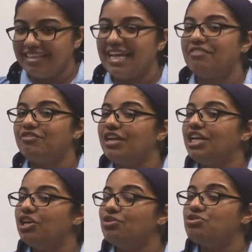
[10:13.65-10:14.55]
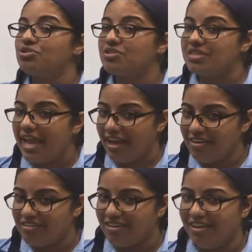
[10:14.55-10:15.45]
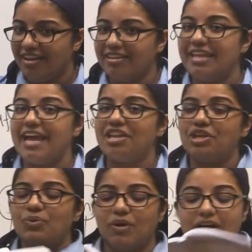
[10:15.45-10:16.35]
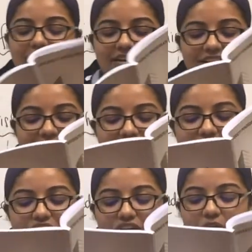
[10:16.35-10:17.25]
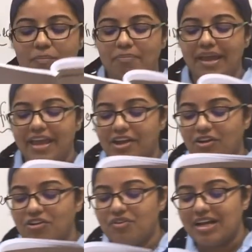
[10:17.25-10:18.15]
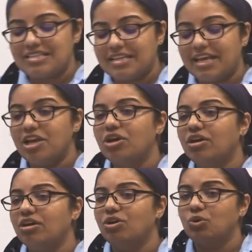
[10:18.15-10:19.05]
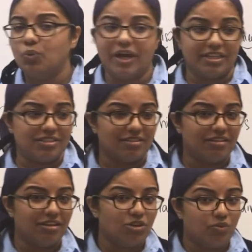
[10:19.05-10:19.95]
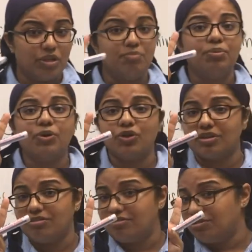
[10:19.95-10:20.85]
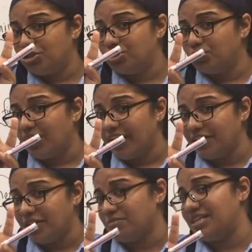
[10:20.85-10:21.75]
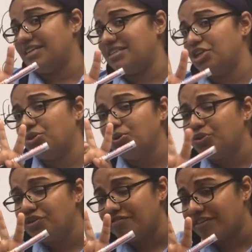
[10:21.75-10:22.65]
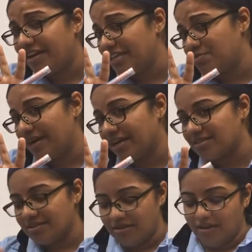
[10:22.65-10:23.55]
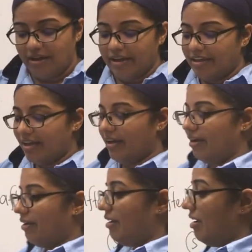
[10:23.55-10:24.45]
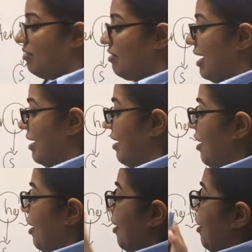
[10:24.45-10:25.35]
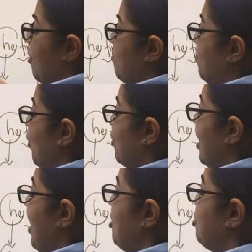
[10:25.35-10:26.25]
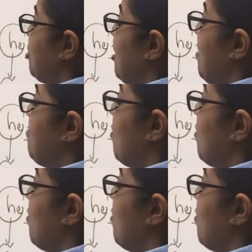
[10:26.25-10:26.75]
definitely you should state that you are compare and contrasting what? With both 2 items, let's say 2 different aspects. Here is like both ancient and